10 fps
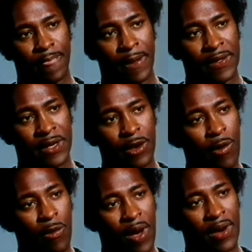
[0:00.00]
because I
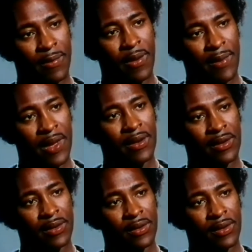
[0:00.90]
don't want to be beaten,
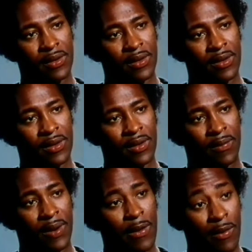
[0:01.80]

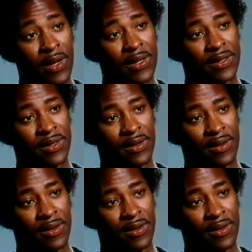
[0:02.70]
but I was,